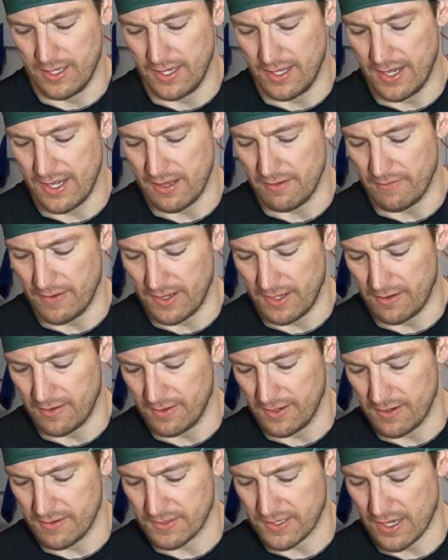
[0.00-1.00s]
in any event,
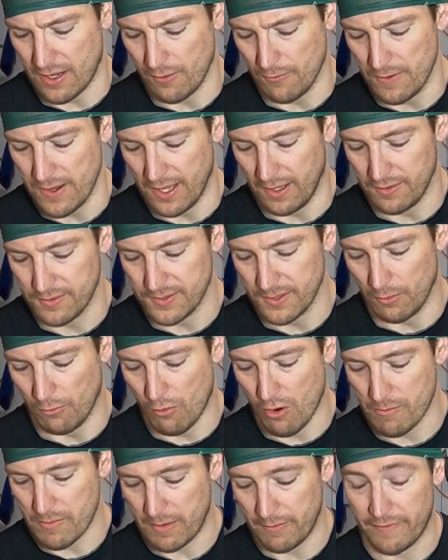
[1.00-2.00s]
here's how it went. So
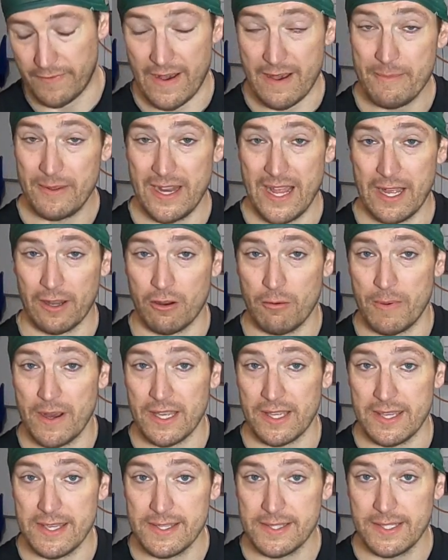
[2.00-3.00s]
warm up, 5-minute echo
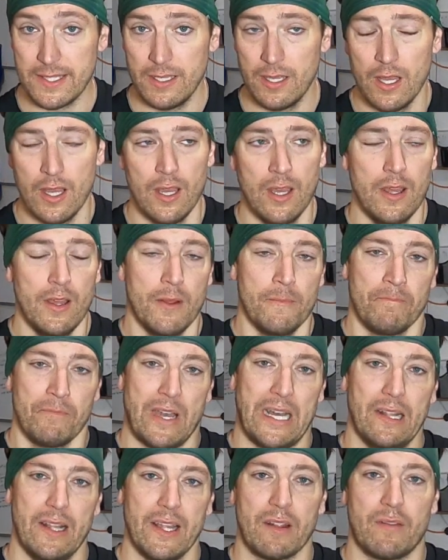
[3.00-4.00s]
bike easy.
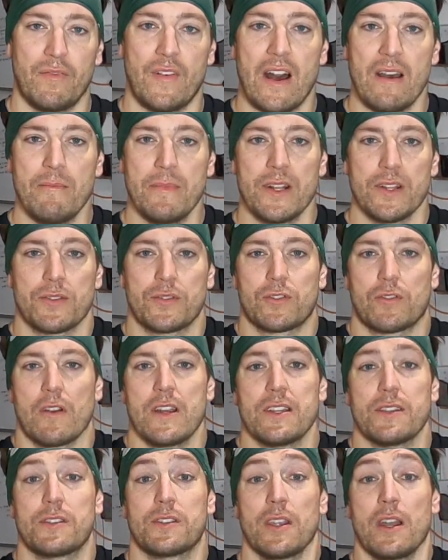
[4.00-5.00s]
I like 5 minutes
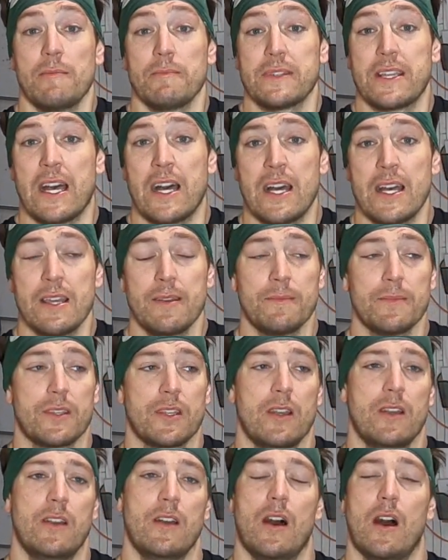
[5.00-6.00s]
straight
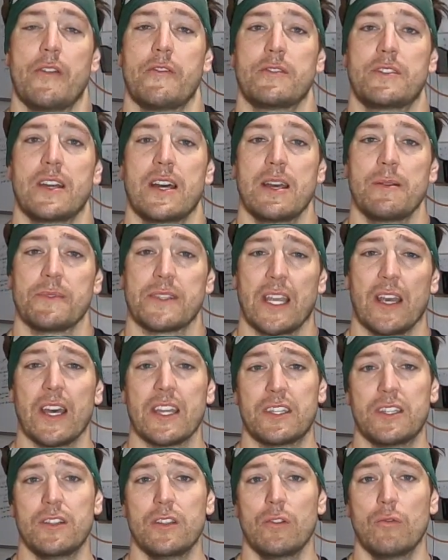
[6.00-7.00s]
sometimes. Other times I
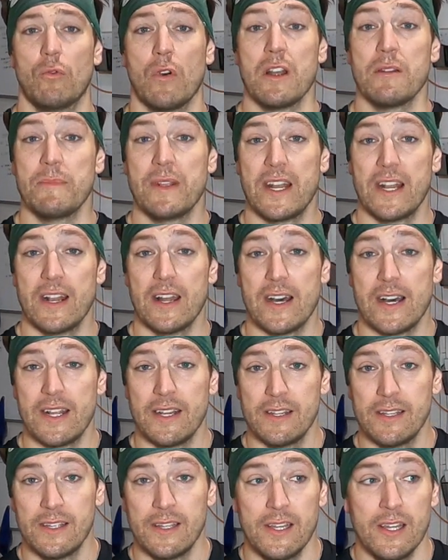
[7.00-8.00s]
like to do 1 minute
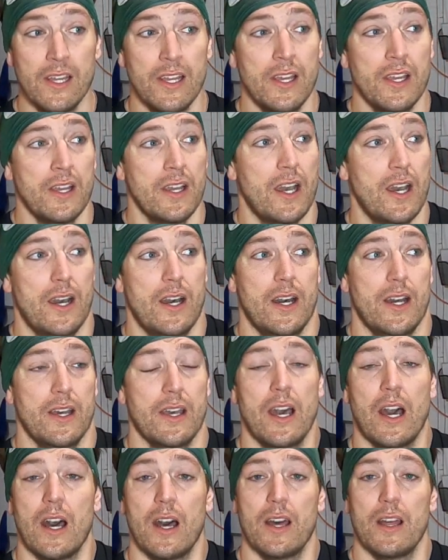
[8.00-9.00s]
on
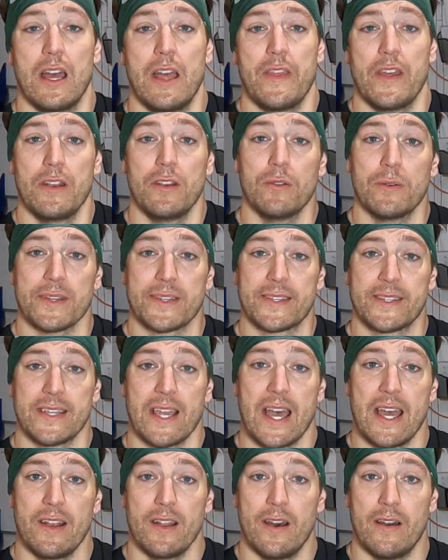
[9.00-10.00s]
and then do a
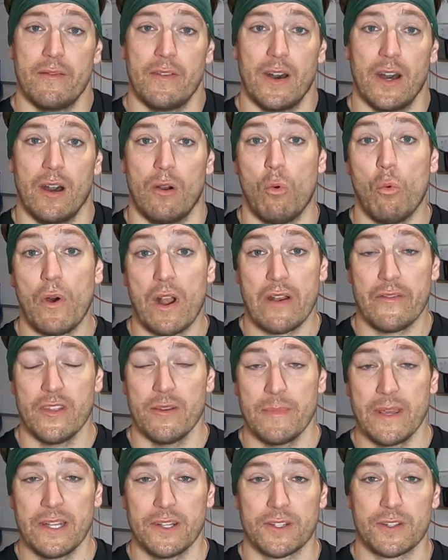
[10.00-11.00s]
set of whatever
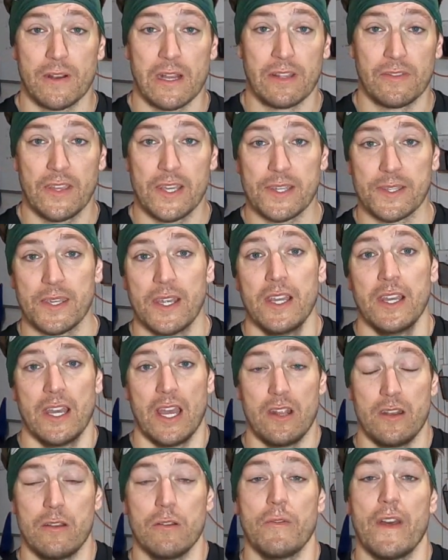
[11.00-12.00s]
the main strength is
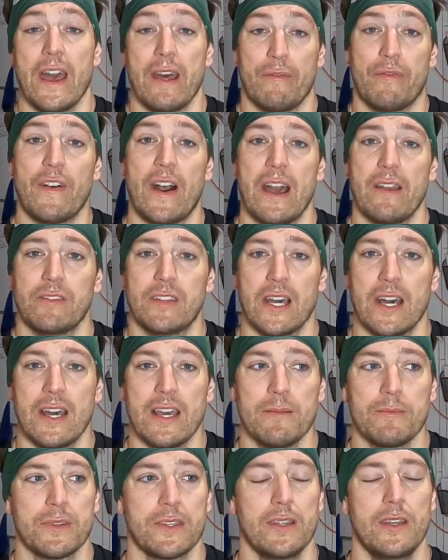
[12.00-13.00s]
and do that 5
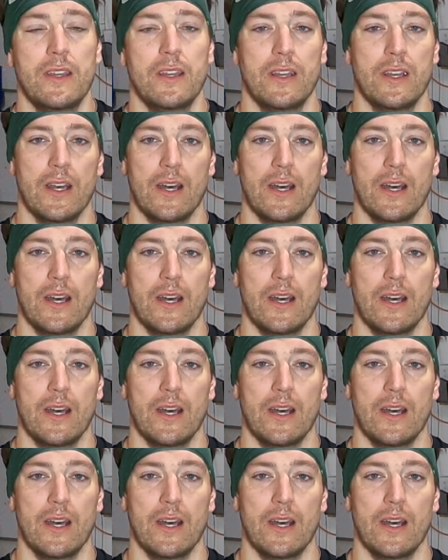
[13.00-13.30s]
times.